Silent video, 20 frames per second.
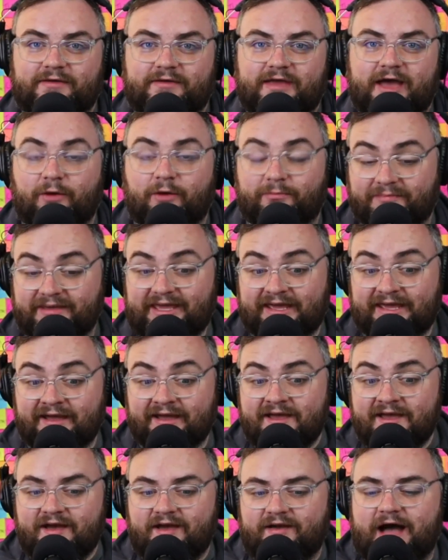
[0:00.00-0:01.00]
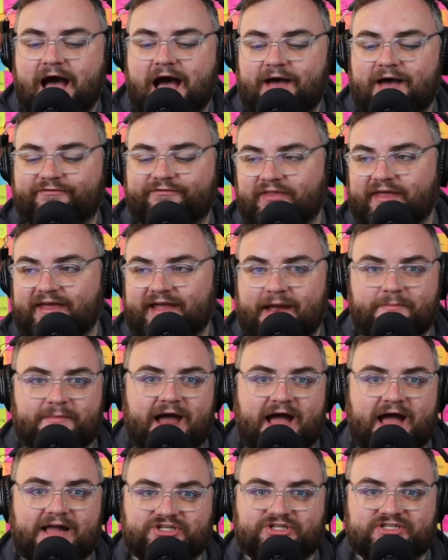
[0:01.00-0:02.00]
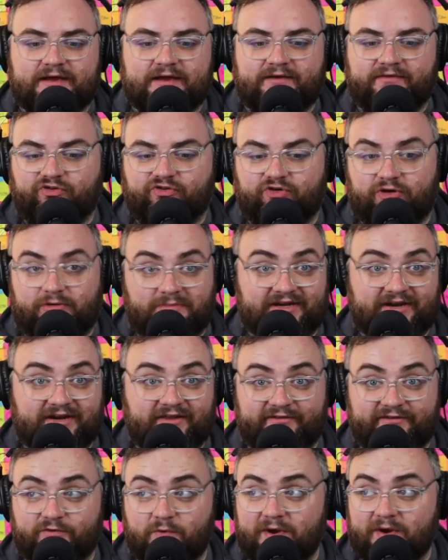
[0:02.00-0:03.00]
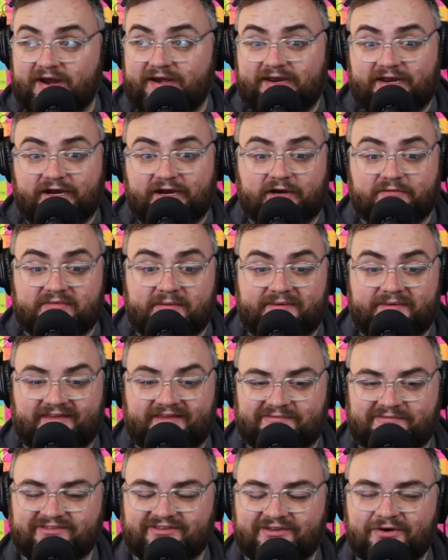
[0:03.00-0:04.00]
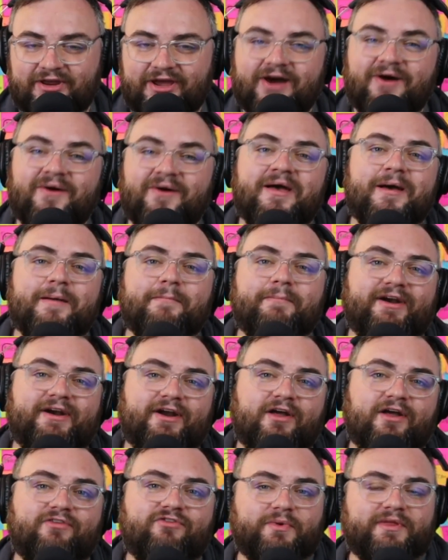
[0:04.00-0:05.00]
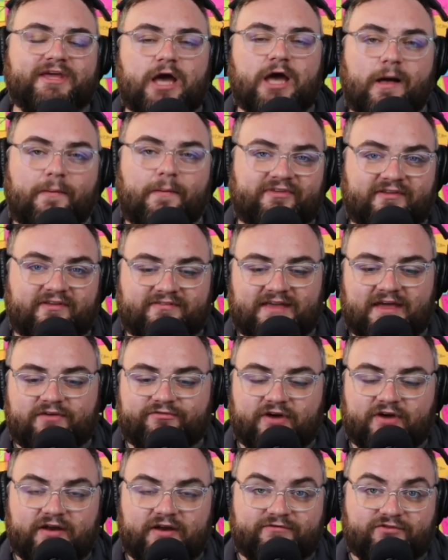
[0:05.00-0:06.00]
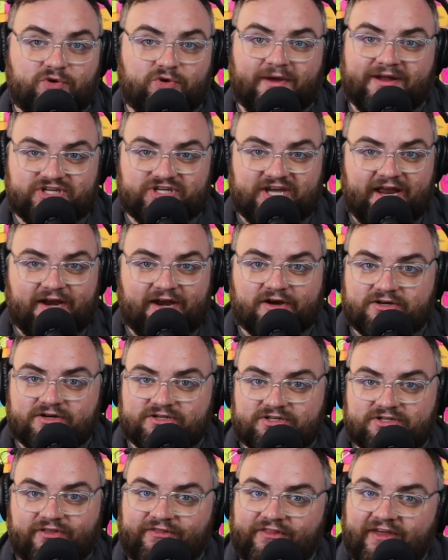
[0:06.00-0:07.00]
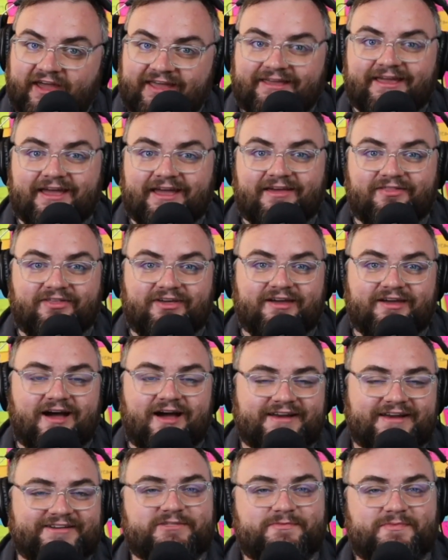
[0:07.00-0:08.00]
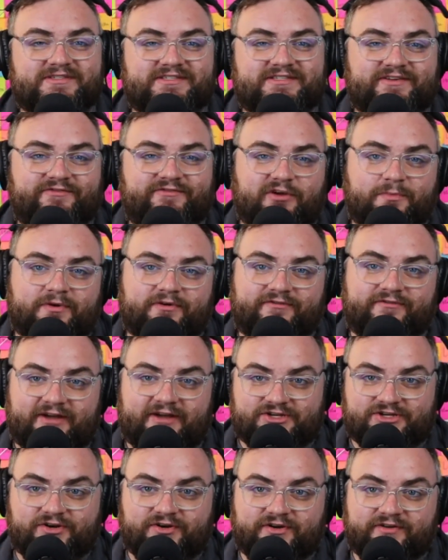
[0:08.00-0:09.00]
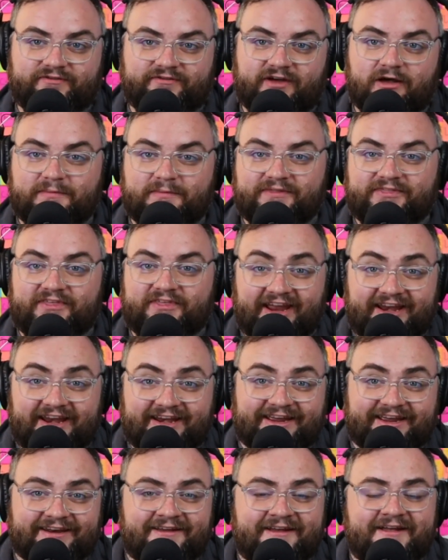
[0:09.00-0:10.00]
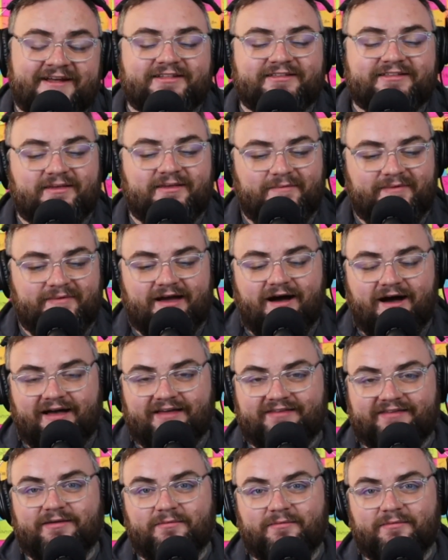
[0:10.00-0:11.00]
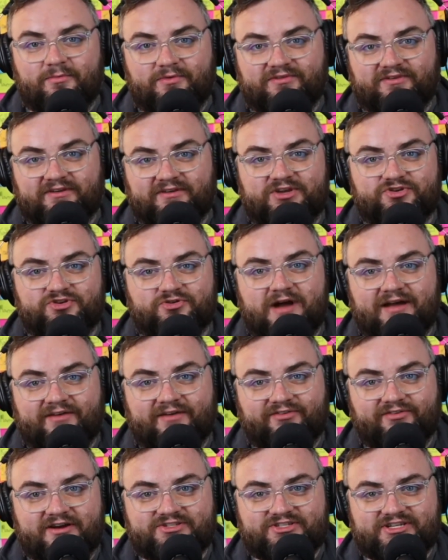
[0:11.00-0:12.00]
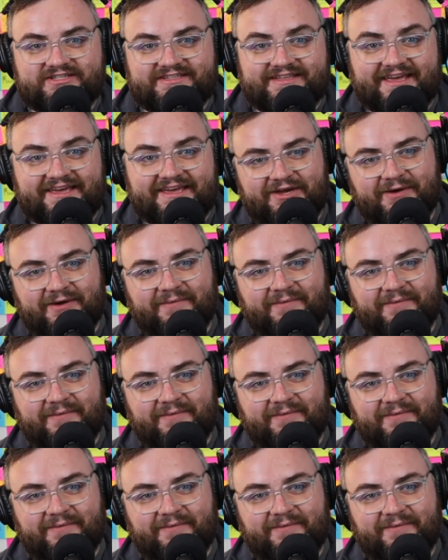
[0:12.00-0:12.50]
me feel like I'm not just kind of screaming into the void here in my basement studio, but it also really helps us get in front of new educators so that they can get the content specific professional development that they need to be awesome music teacher rock stars just like you.